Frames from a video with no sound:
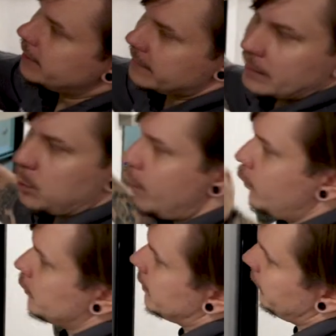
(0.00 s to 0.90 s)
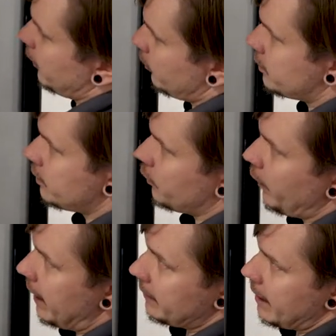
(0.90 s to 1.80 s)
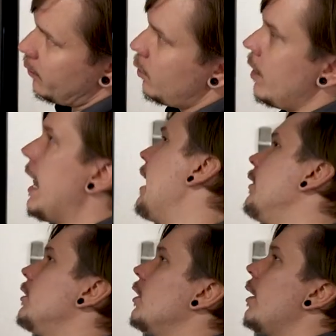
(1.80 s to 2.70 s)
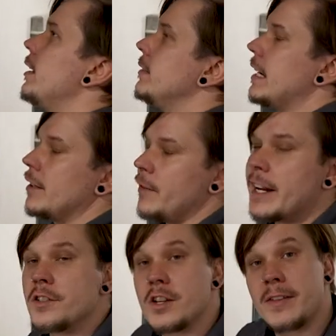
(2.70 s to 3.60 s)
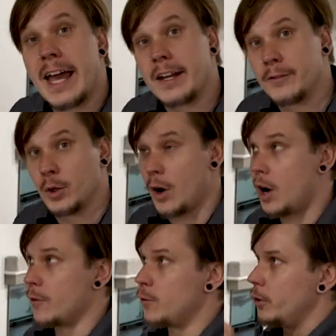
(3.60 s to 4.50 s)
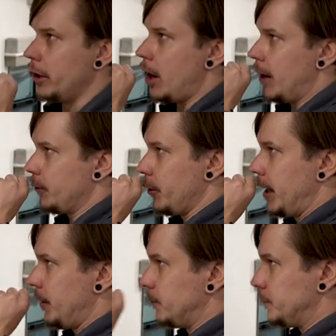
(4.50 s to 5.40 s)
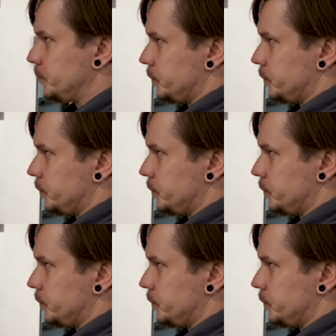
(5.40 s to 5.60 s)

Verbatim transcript: is a 12-volt TV, which is great. That will allow you to go ahead and take advantage of that if you are fully off-grid.